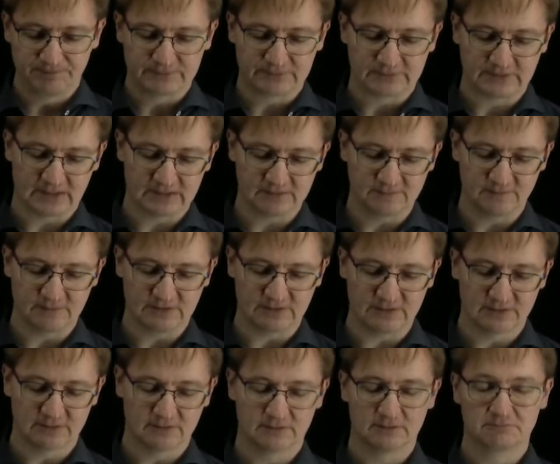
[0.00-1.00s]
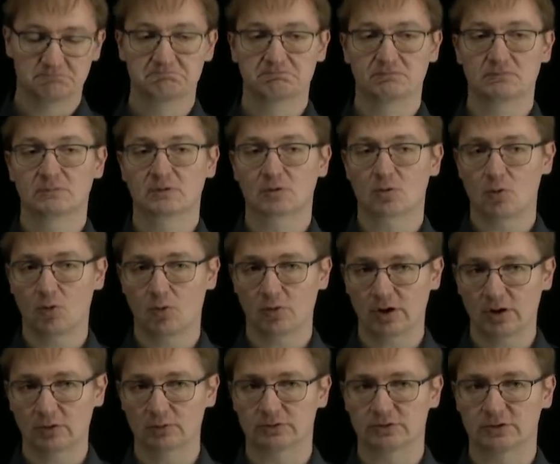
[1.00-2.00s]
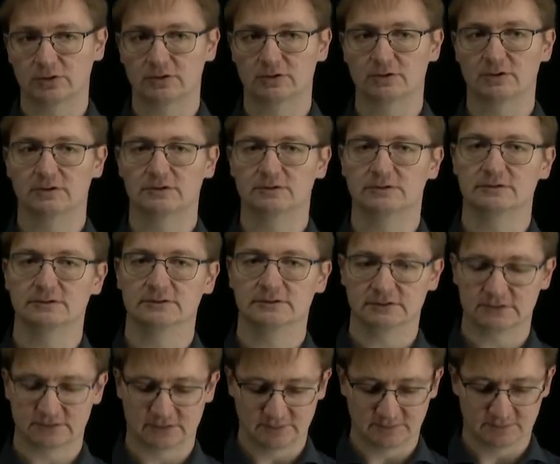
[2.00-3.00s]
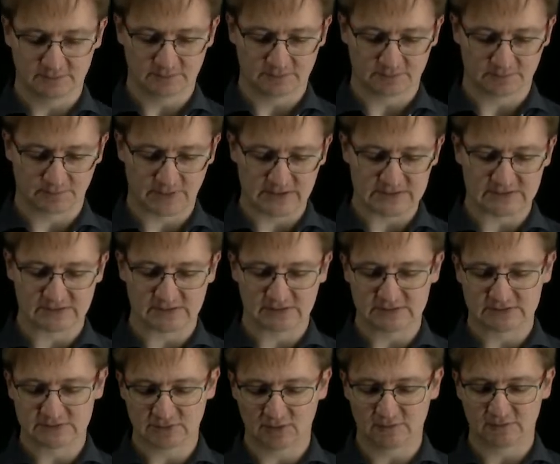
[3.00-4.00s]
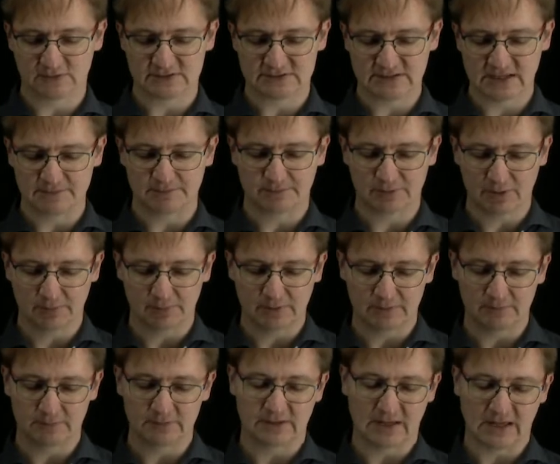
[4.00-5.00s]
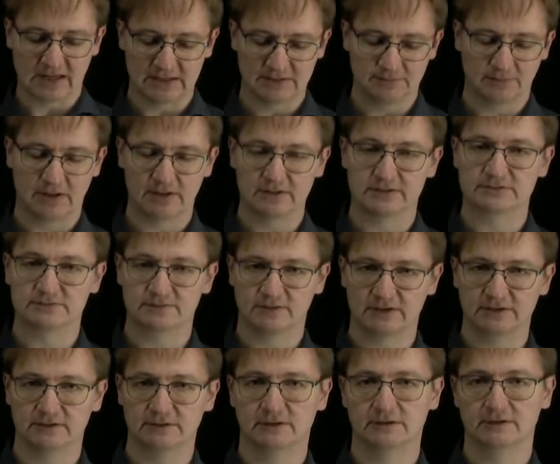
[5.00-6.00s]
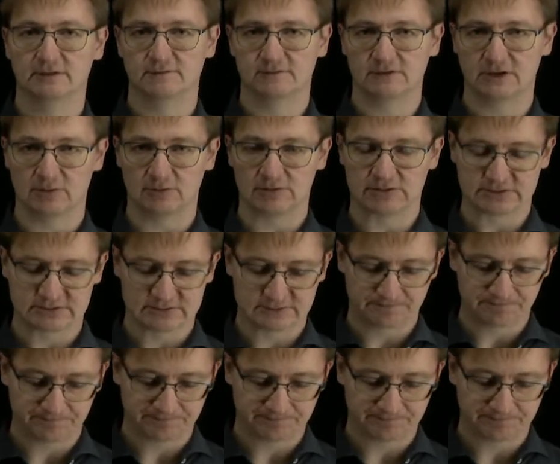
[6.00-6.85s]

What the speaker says: then we call out or basically solve the same problem with n minus 1 flowers.